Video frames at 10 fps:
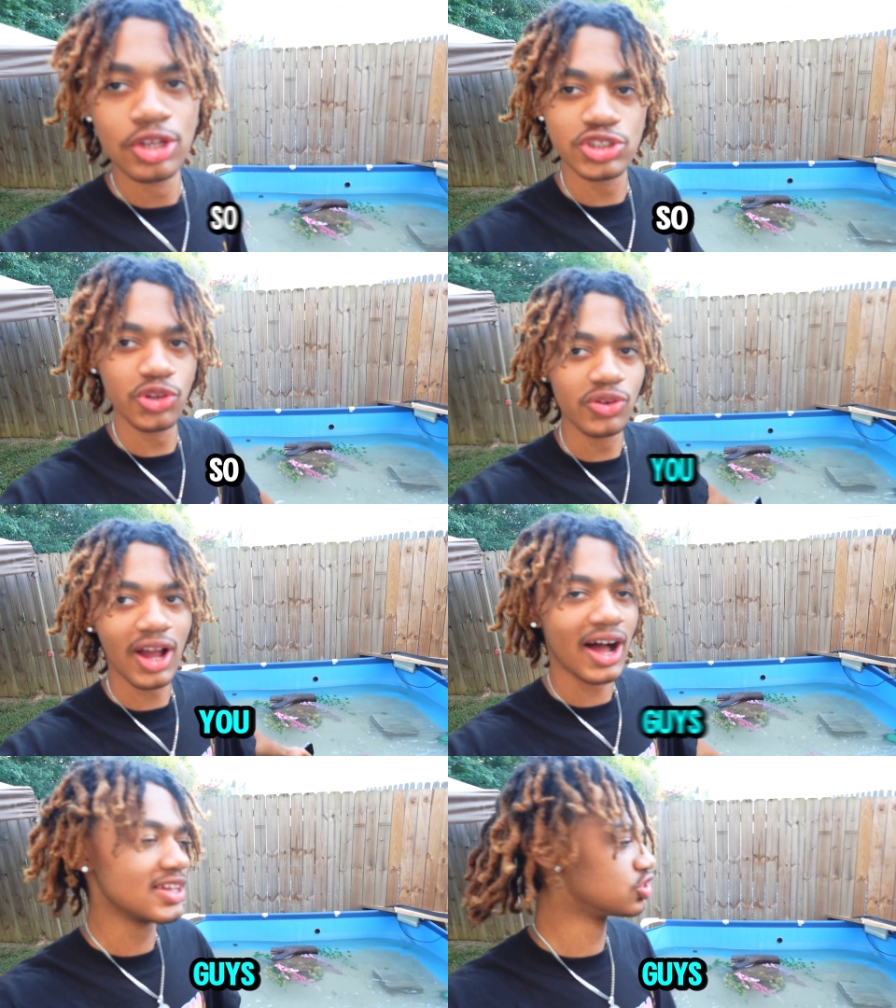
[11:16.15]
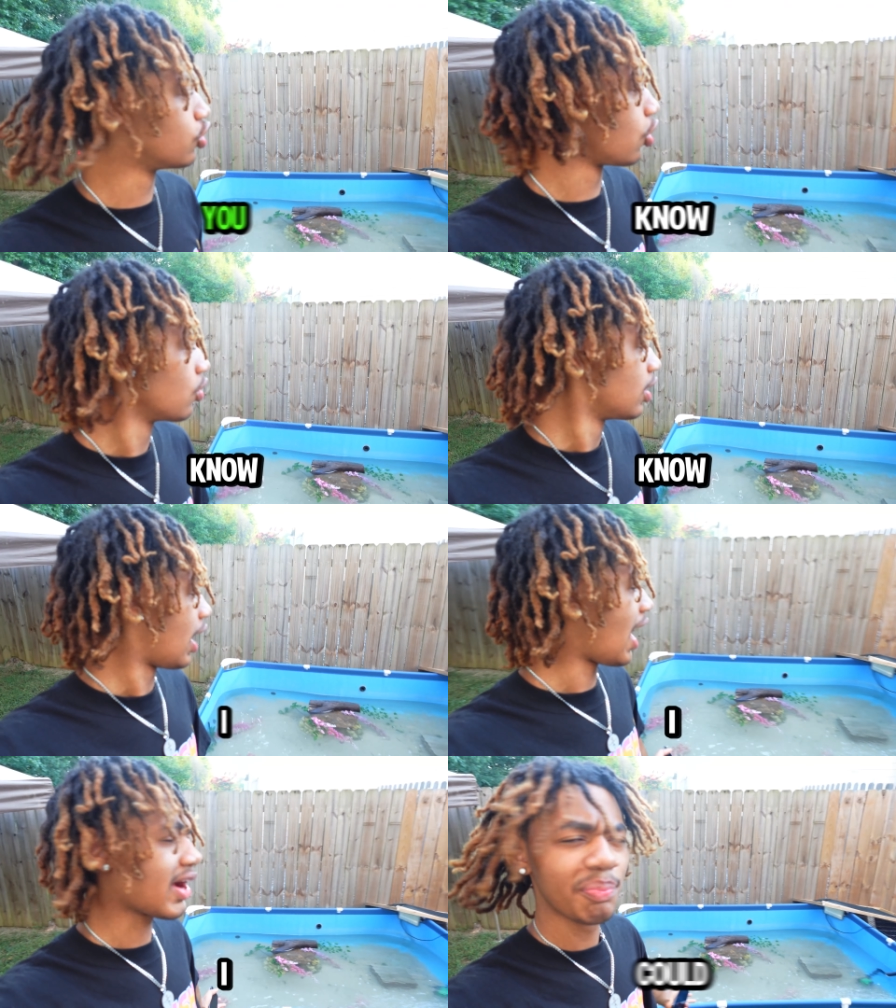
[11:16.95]
So you guys, you know,
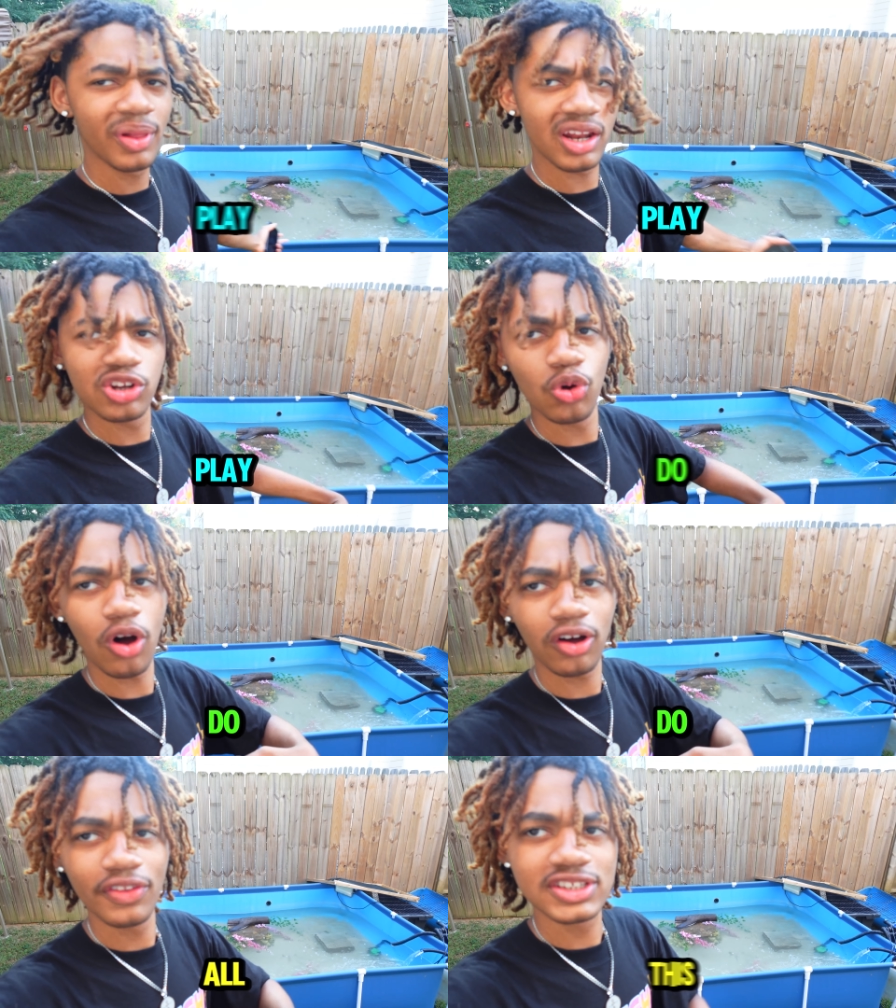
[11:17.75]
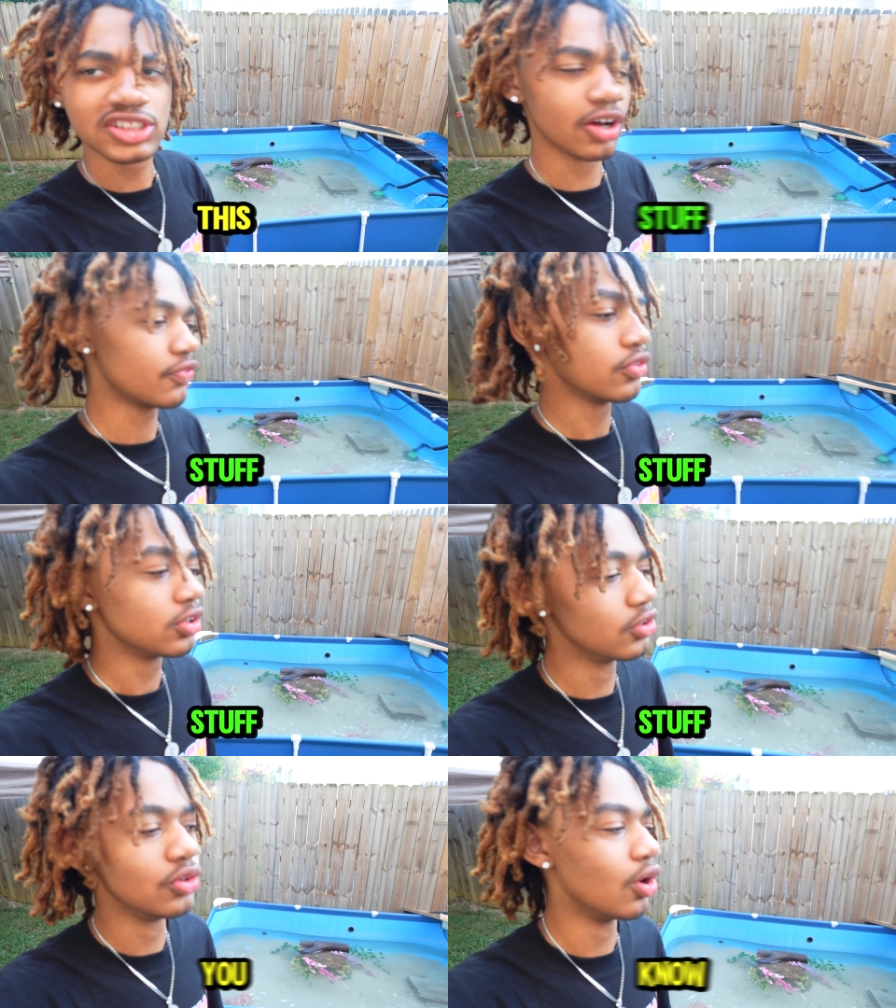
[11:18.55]
I could plan to do all this stuff,
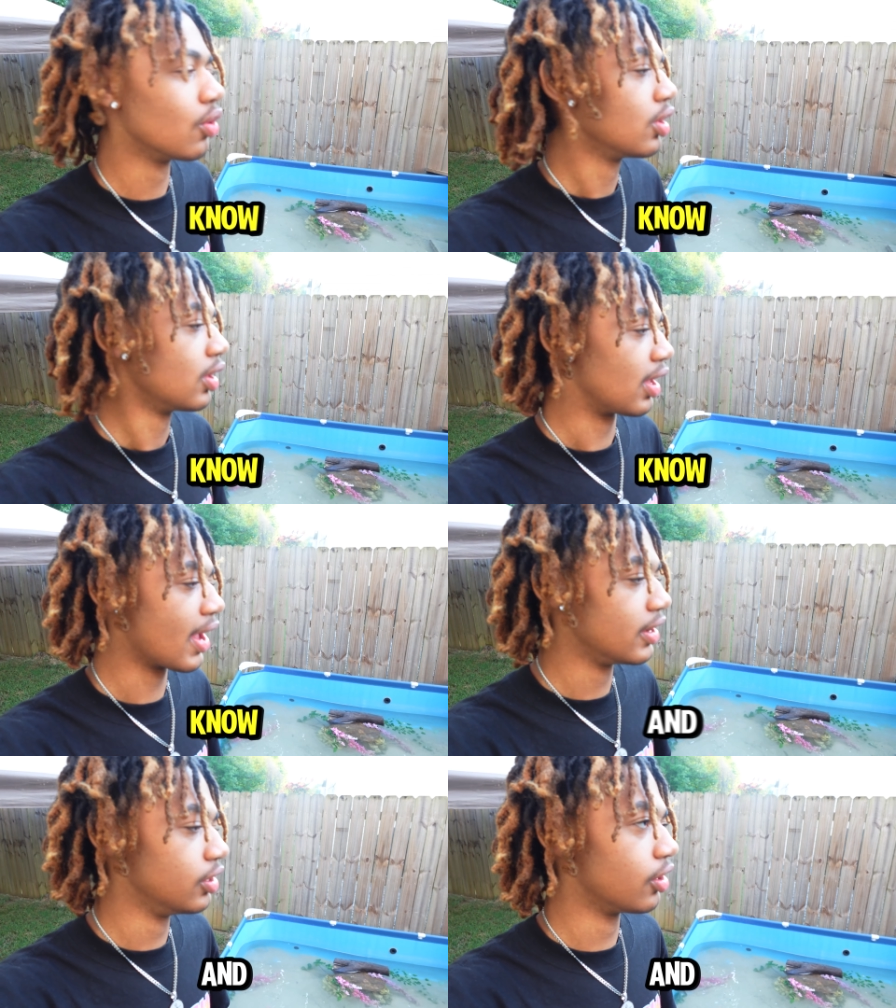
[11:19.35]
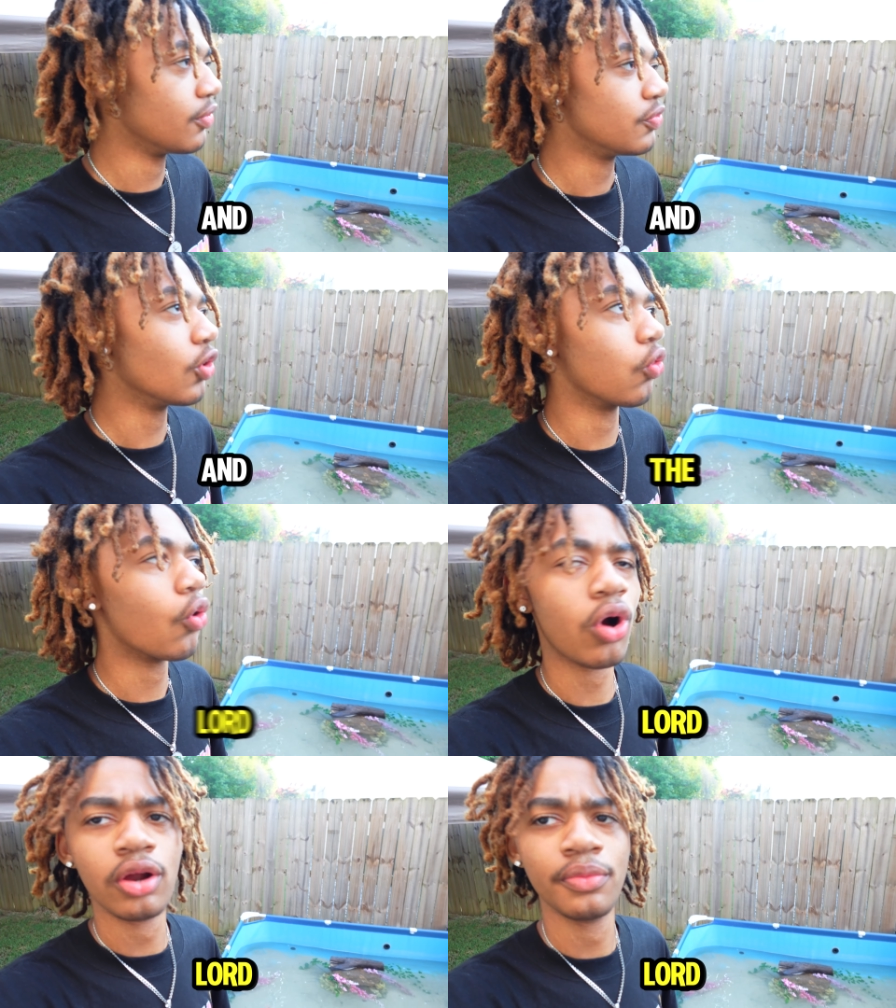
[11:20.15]
you know, and uh, the
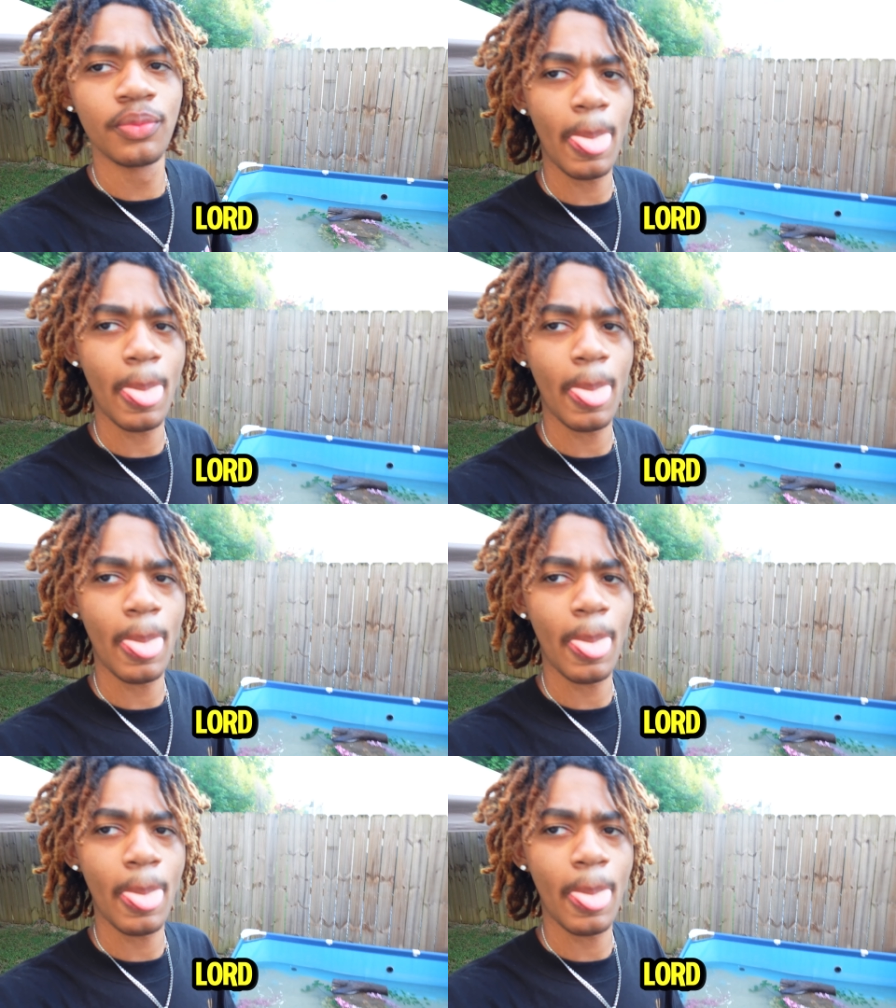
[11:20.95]
Lord,